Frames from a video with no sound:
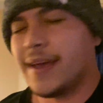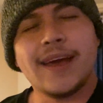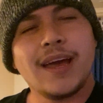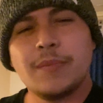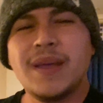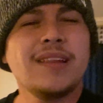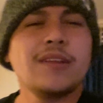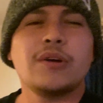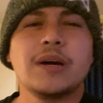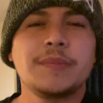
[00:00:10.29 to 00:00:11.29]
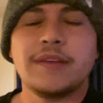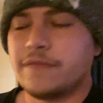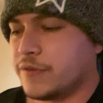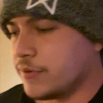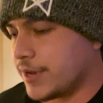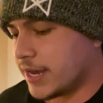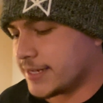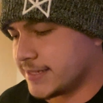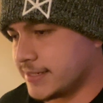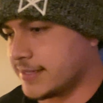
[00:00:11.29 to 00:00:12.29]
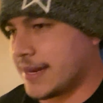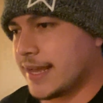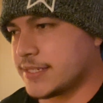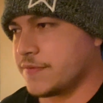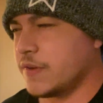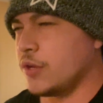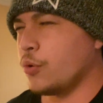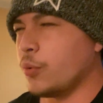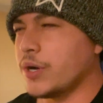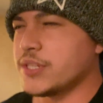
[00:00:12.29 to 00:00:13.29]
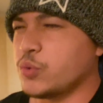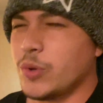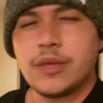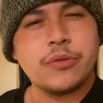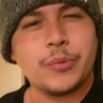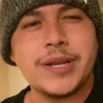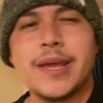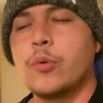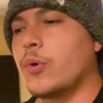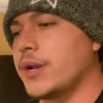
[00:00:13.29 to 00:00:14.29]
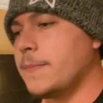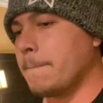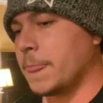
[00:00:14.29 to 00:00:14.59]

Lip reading: and make a little update for you guys since last video was week 3, day 1.